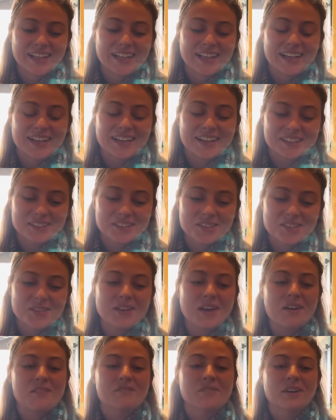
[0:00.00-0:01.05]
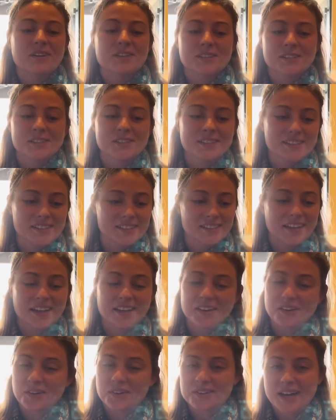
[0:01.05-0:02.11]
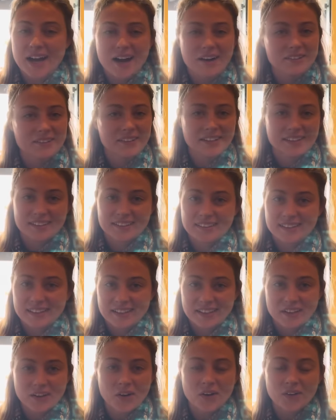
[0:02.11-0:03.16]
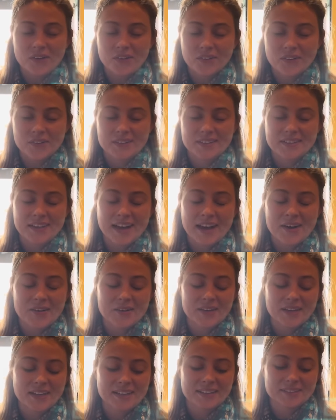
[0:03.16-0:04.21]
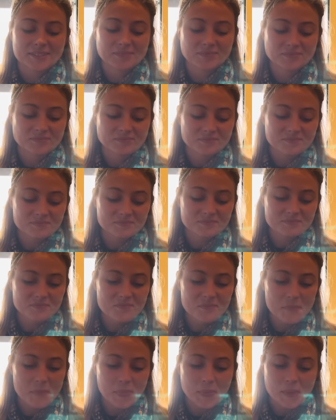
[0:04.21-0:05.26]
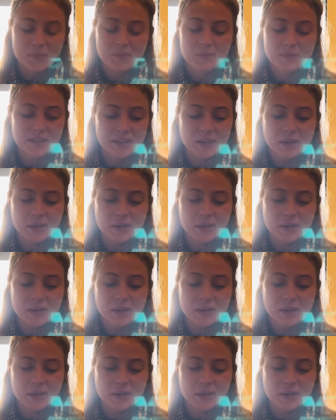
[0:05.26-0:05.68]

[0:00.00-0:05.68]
I got to do that first, just lay it all down, get it all out, and we went